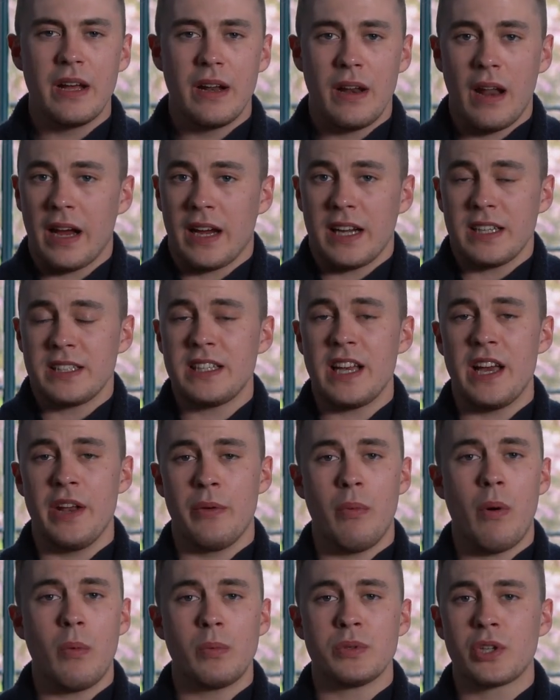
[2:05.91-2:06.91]
like I
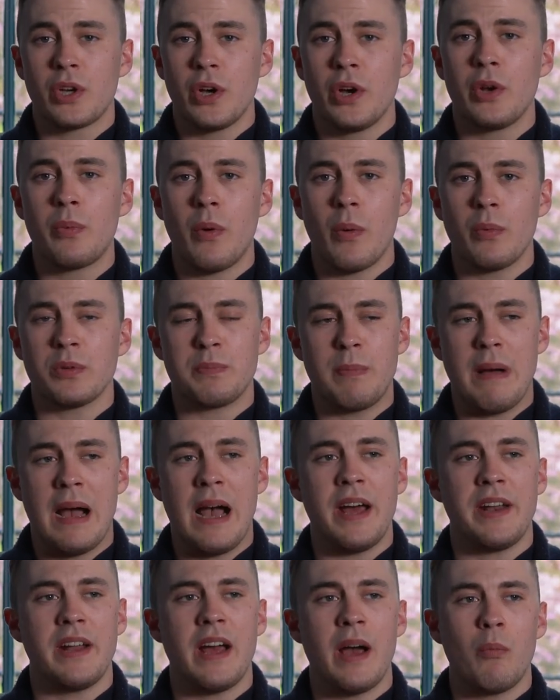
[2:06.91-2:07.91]
said, what was good, what was
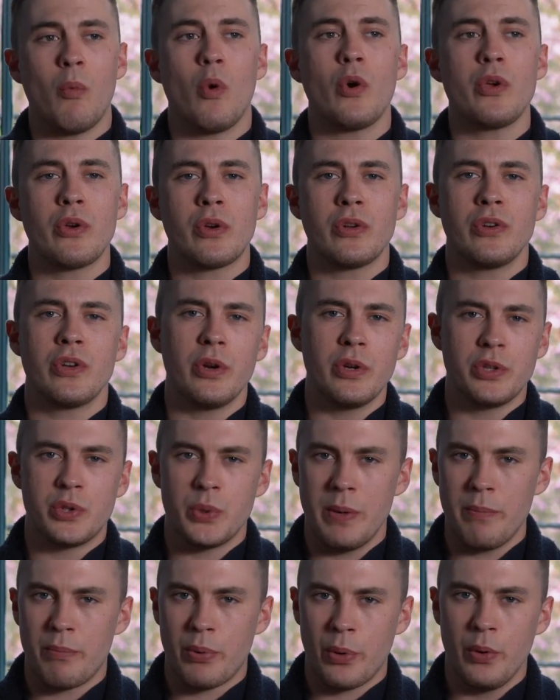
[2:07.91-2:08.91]
bad, and what you can do
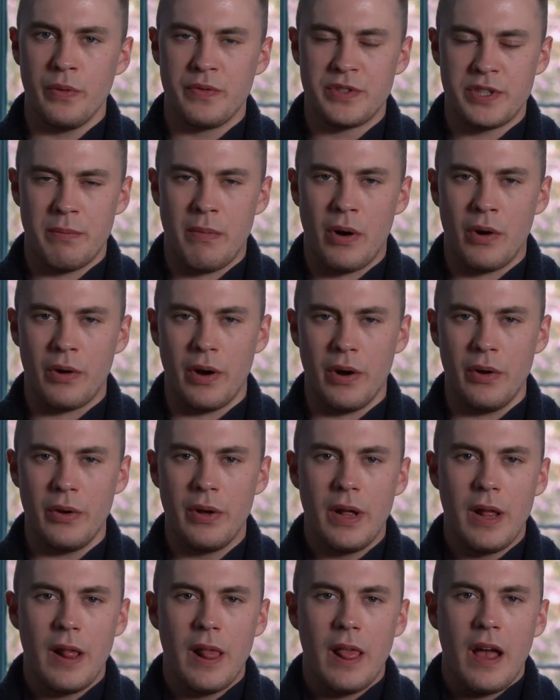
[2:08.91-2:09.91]
to improve tomorrow.
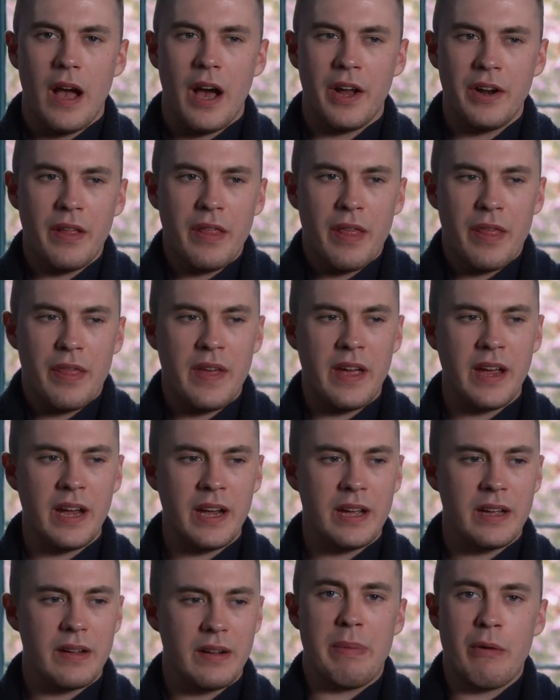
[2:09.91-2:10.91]
Another
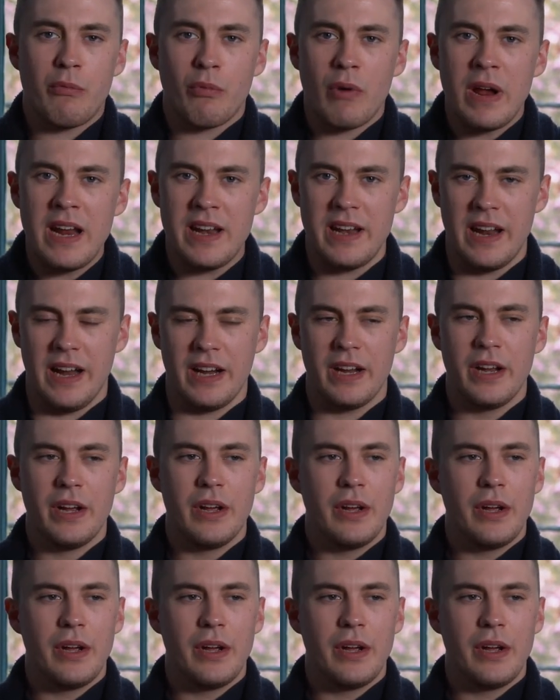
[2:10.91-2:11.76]
thing would be reading.